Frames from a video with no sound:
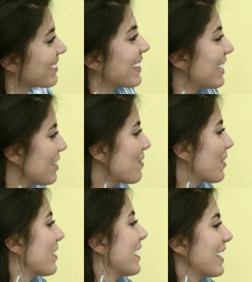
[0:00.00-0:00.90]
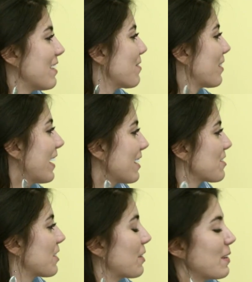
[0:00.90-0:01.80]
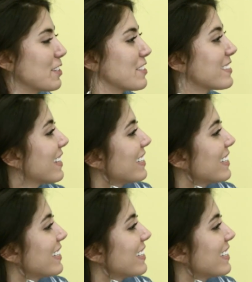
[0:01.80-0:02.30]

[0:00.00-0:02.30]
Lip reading: Well, thank you for answering our questions.